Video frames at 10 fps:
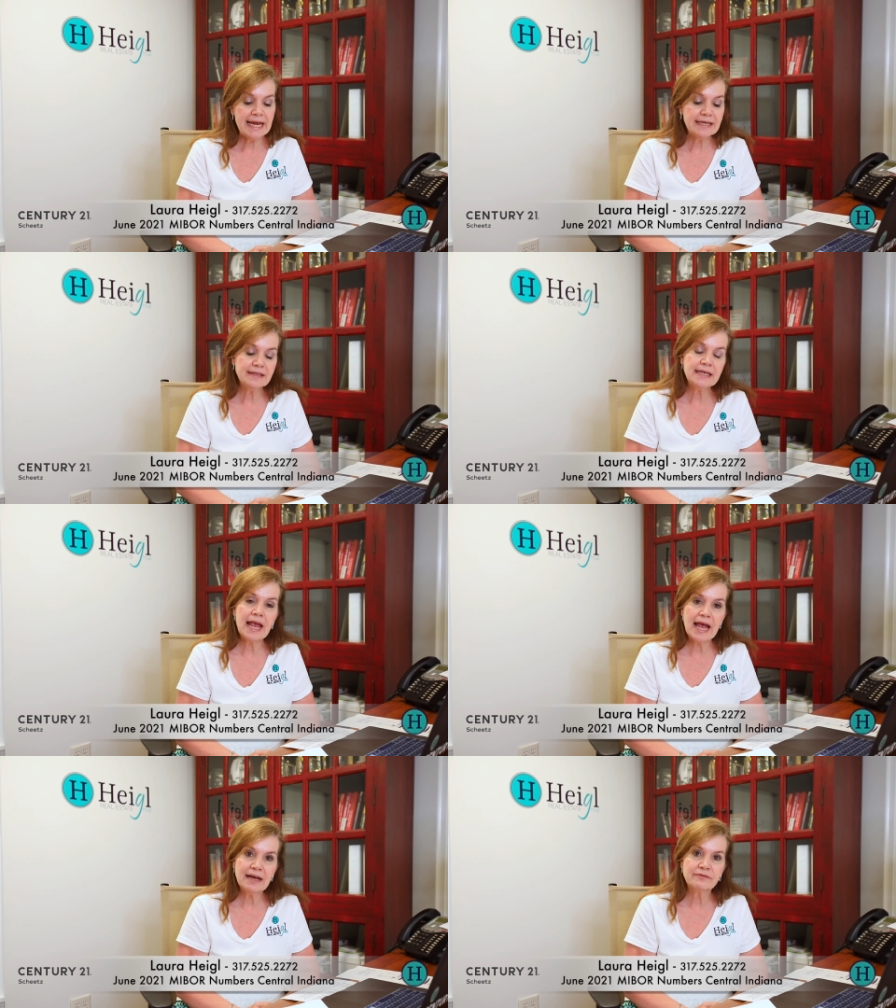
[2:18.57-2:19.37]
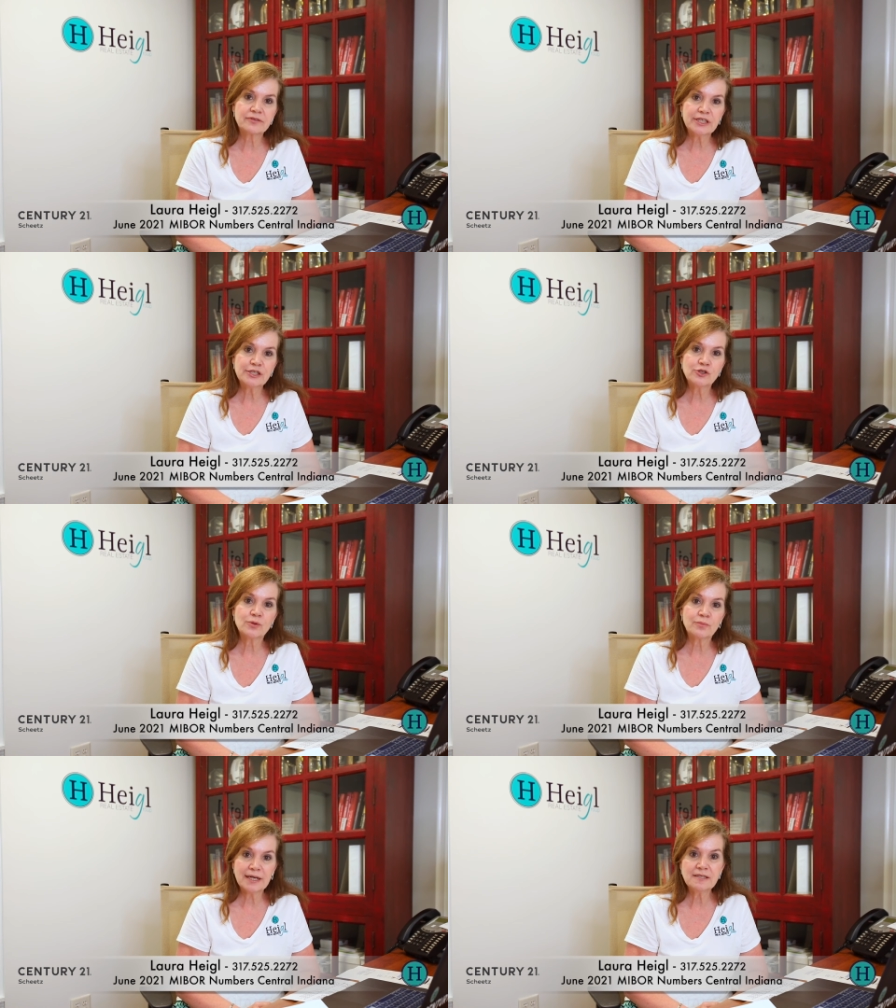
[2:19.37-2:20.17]
and the
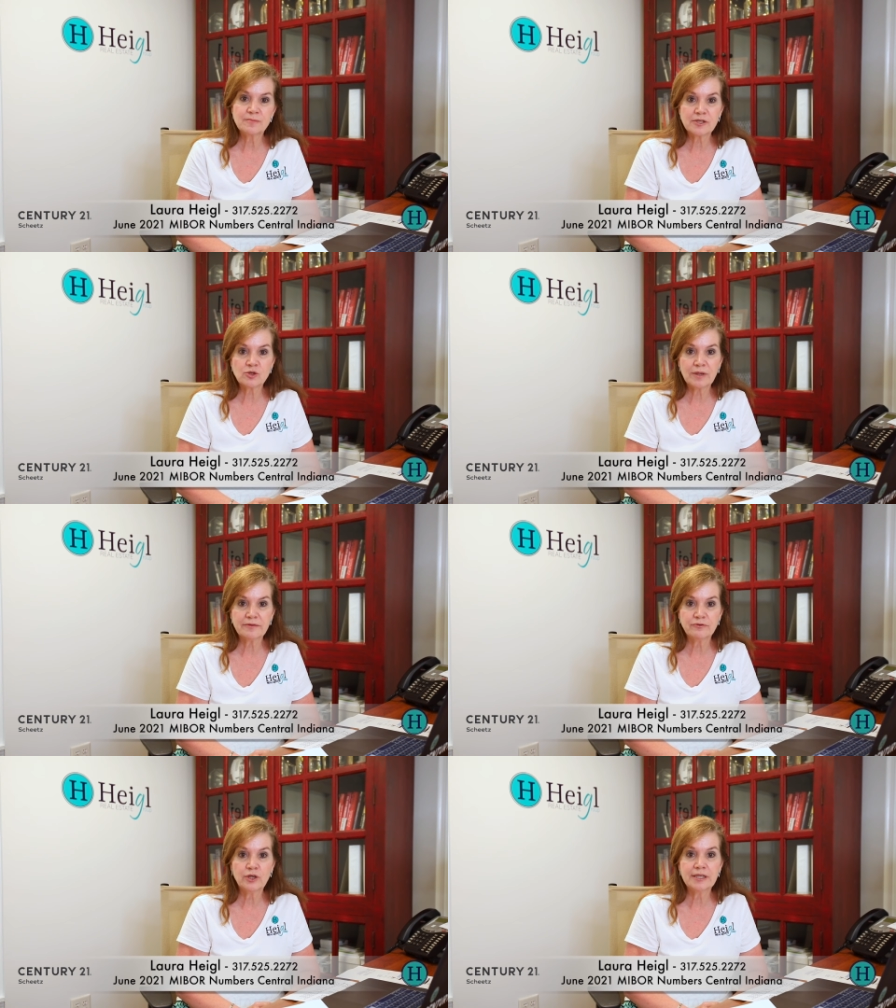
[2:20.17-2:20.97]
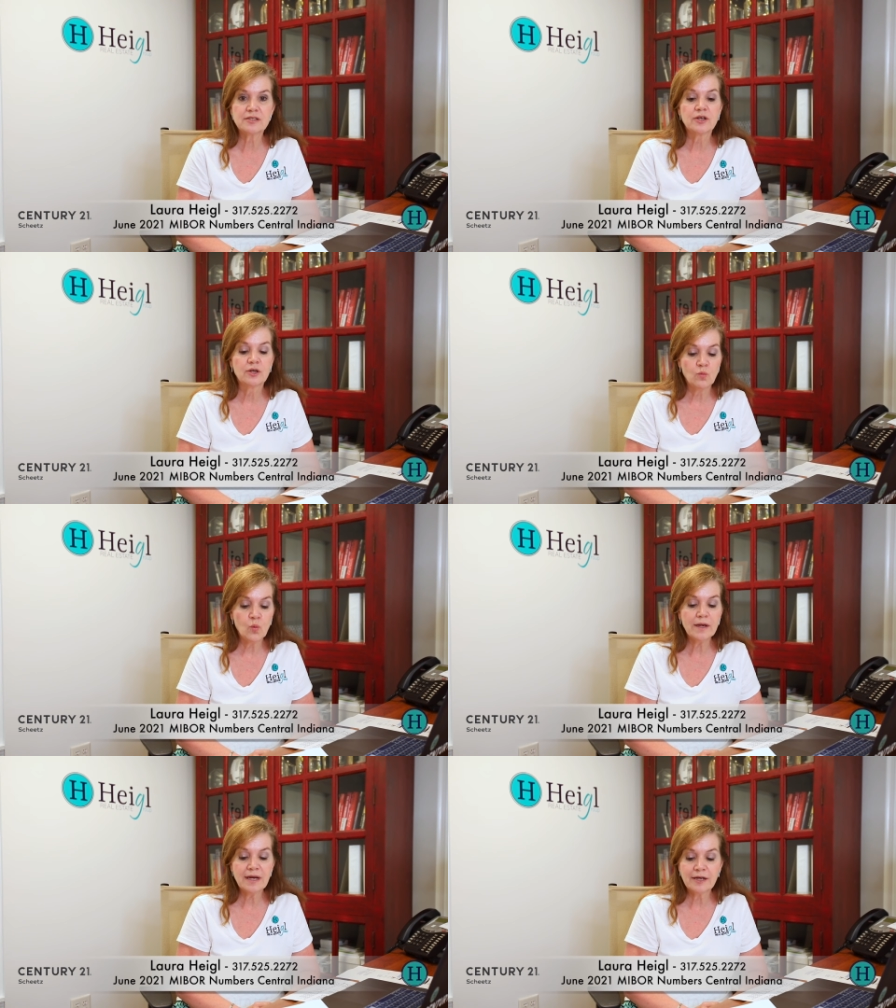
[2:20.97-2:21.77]
average price per square foot
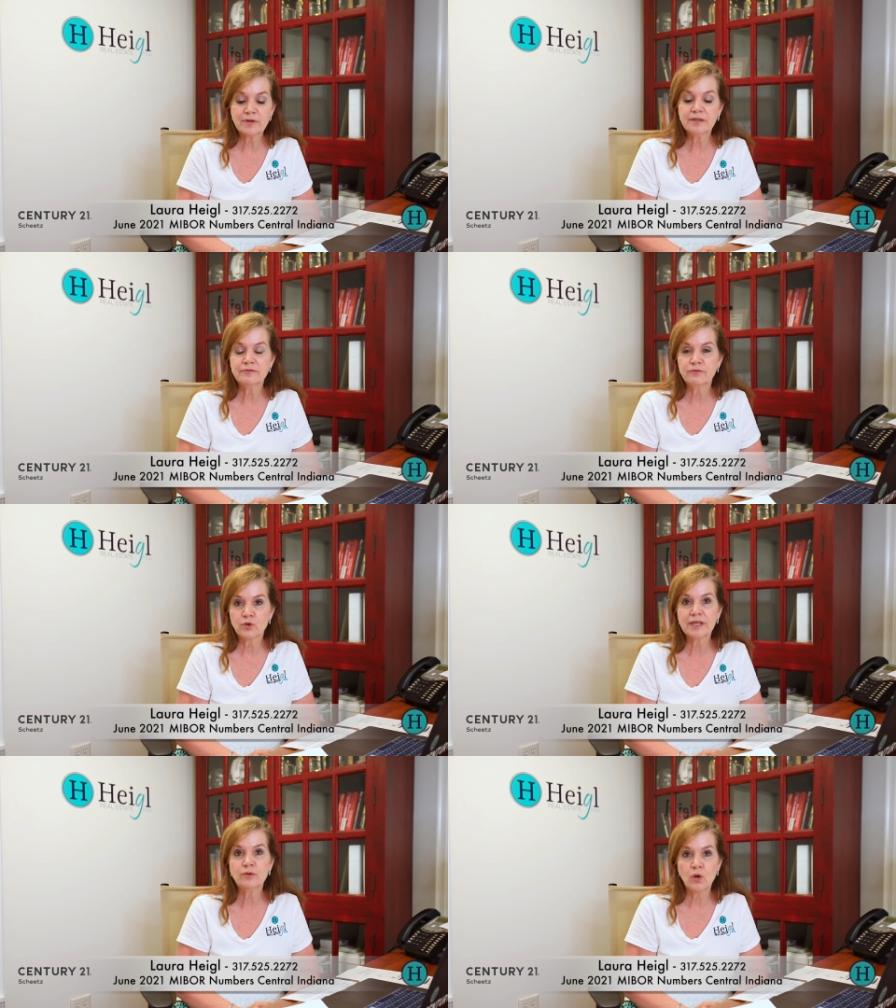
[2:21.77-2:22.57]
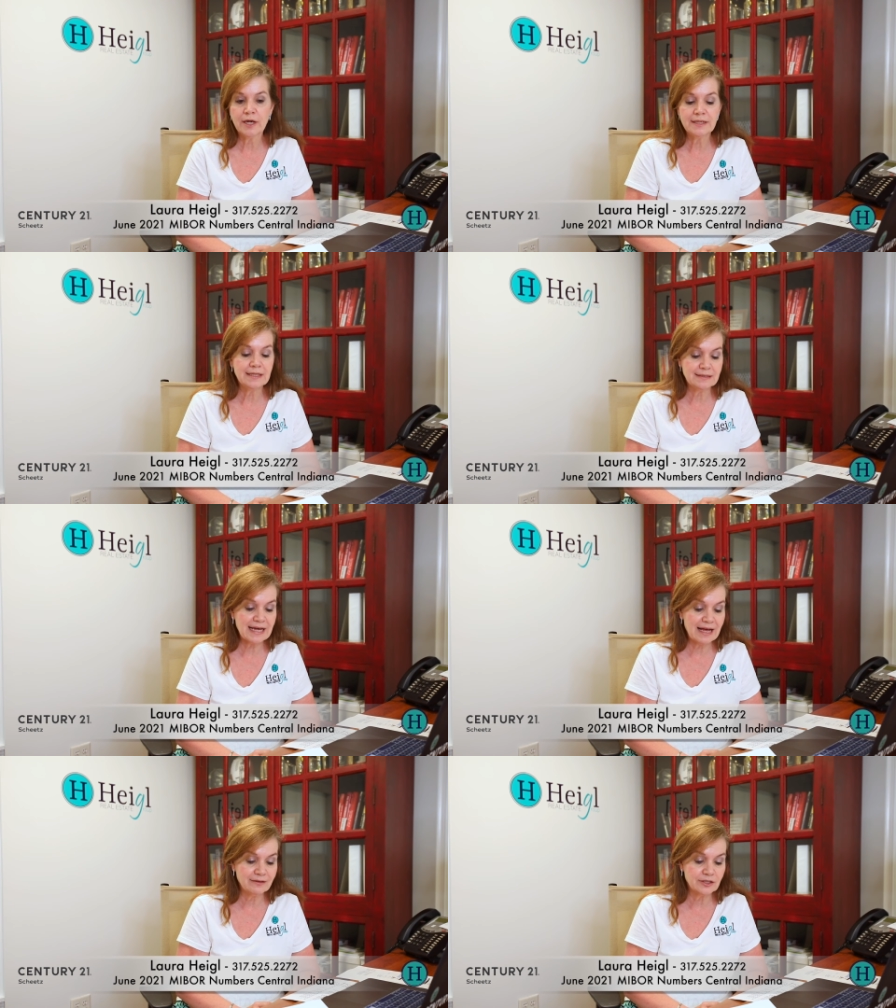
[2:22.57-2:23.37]

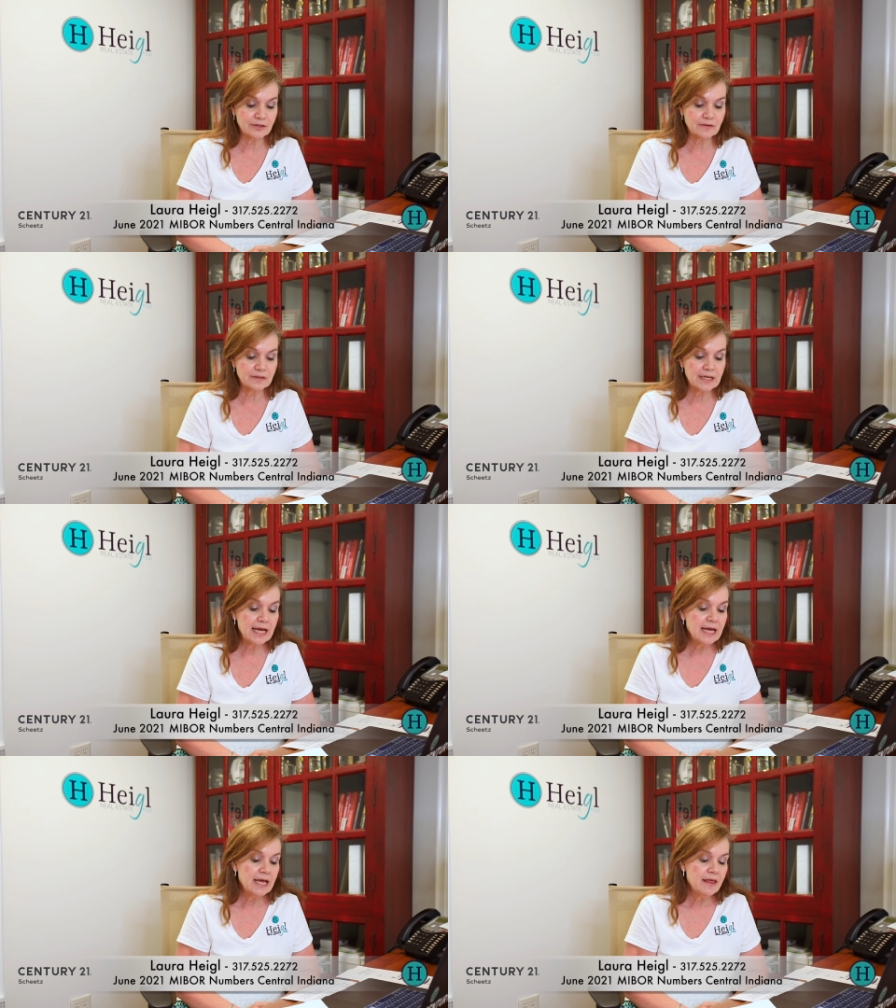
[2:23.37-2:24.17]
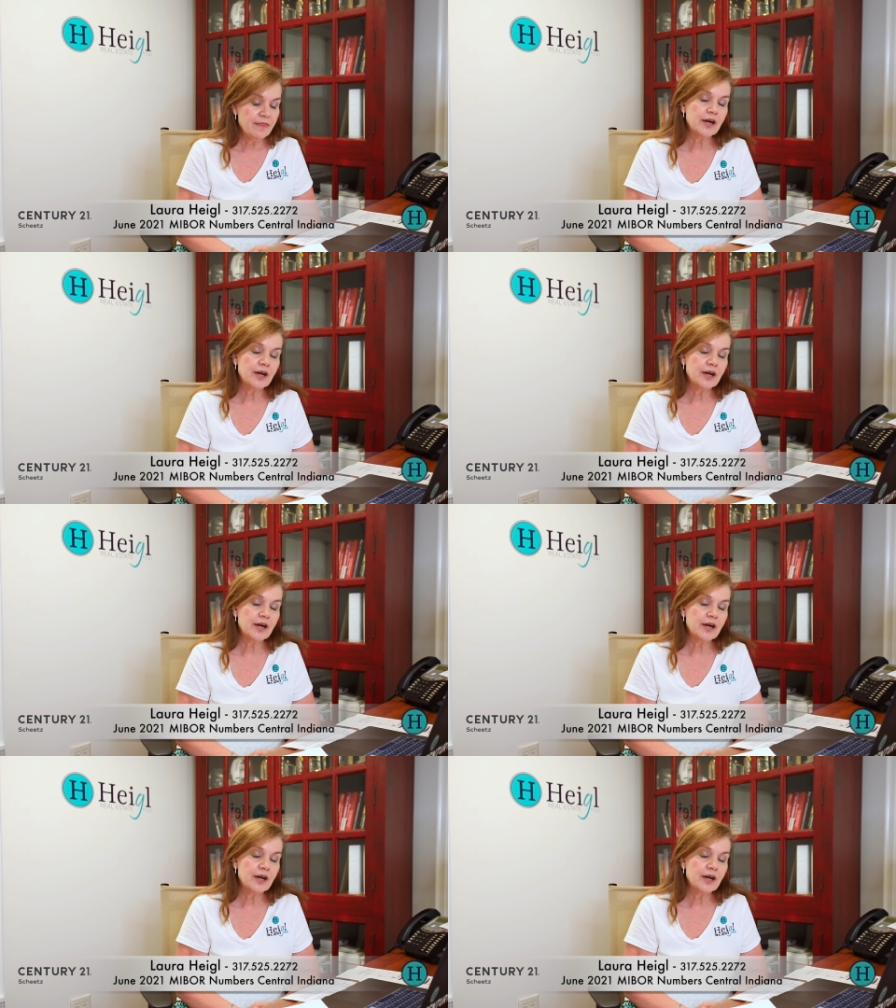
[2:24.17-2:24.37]
$141.